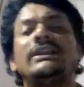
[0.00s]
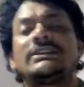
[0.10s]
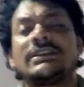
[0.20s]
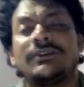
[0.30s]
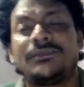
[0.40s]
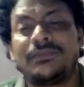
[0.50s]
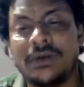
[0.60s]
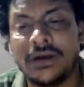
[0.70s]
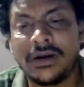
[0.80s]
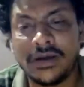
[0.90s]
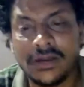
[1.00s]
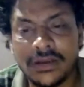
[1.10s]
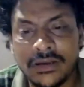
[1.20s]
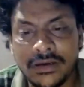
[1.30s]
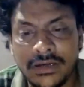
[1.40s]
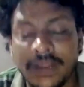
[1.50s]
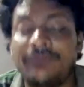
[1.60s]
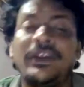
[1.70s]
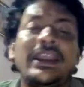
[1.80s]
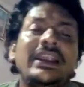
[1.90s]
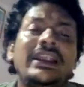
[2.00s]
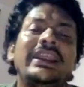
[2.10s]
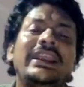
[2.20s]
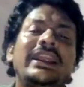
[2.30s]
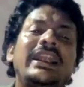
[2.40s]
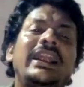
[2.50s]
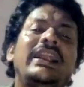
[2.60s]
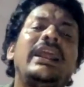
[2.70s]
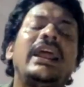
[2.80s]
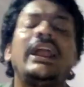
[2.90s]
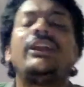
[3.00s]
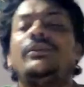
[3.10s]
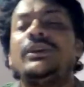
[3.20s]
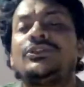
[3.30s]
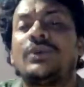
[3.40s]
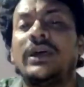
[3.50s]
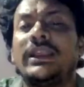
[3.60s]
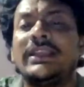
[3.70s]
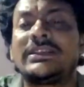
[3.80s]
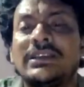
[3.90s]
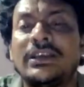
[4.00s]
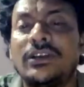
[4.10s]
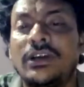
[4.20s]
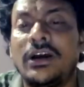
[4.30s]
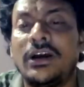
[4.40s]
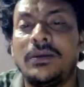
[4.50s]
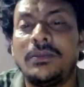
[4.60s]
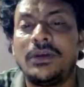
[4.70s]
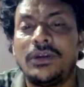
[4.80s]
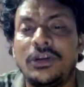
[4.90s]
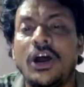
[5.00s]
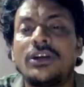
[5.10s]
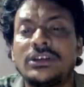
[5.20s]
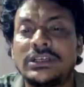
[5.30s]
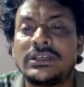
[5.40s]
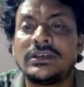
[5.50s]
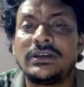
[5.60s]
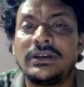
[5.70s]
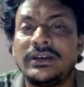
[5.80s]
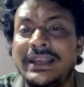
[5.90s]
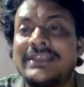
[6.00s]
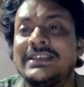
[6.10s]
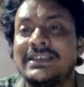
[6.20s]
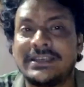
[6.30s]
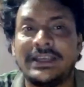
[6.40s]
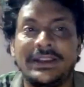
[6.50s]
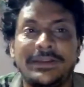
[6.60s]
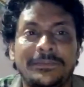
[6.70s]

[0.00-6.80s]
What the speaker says: is definitely needed and which one is not necessary.